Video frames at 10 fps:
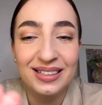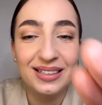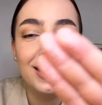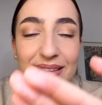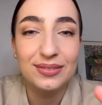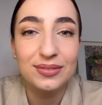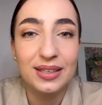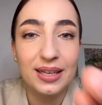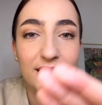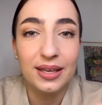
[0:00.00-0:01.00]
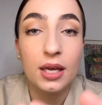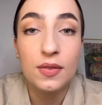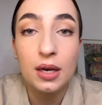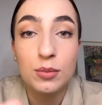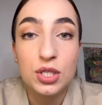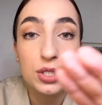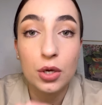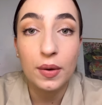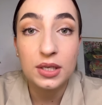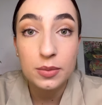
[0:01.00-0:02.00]
Lovely. And then I'm just
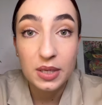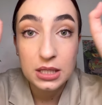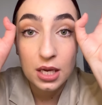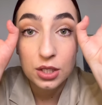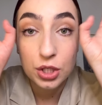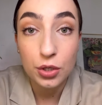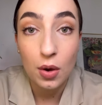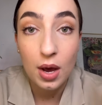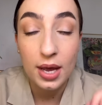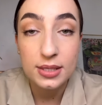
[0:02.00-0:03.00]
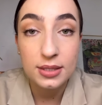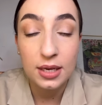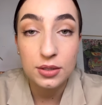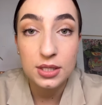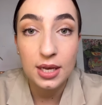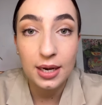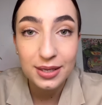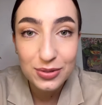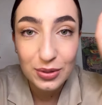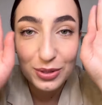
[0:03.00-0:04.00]
going to be touching your eyes now, darling.
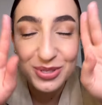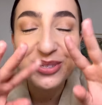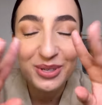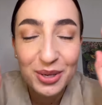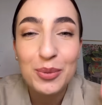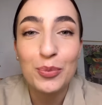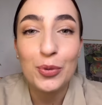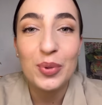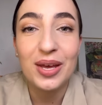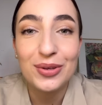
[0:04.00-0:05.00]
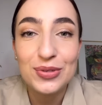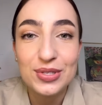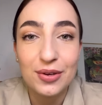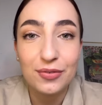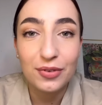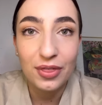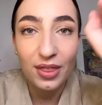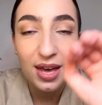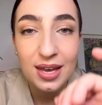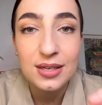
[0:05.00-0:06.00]
So just prepare yourself for
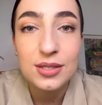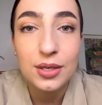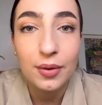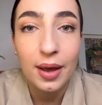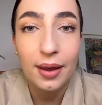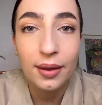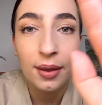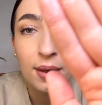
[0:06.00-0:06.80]
that, okay?